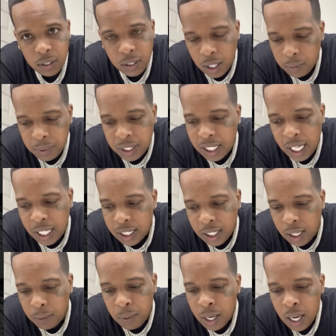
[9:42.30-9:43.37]
Some
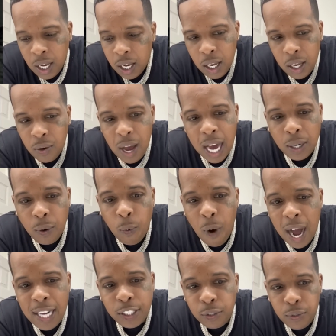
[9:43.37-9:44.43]
shit, you got to
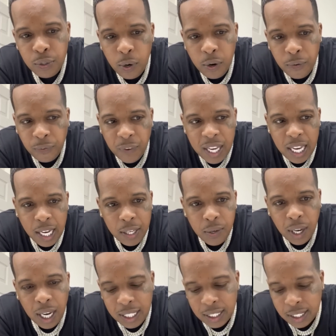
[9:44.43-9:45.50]
watch who you offend.
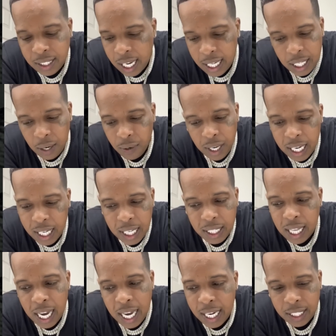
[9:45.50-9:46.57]
You can't say no
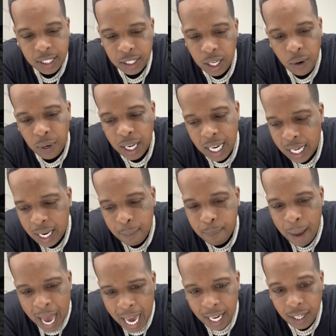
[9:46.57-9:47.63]
anything to no
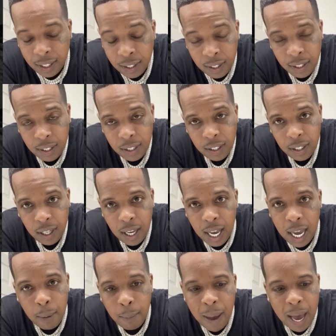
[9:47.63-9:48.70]
anybody.
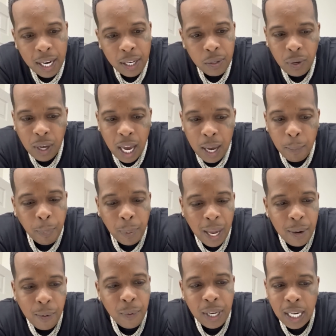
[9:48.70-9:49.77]
Everybody you can't
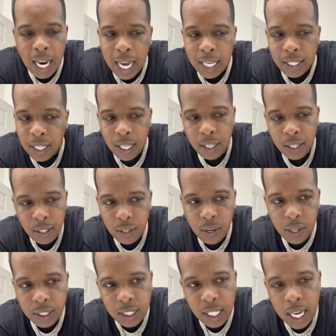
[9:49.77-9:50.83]
play with like that. You
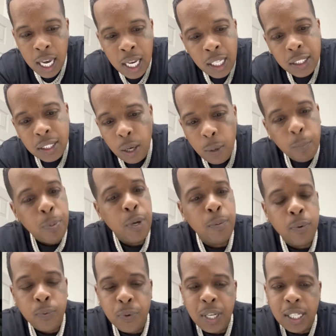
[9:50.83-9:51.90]
know what I'm saying? Some
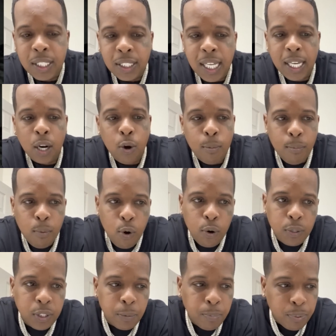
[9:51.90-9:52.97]
people really stand on
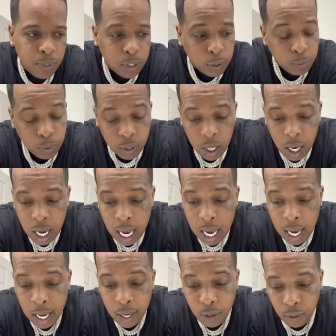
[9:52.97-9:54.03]
morals and principles,
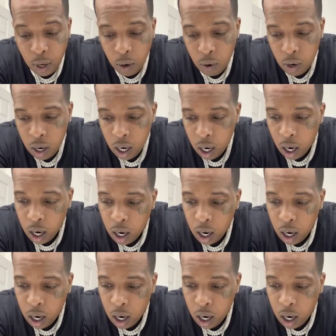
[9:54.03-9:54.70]
you know,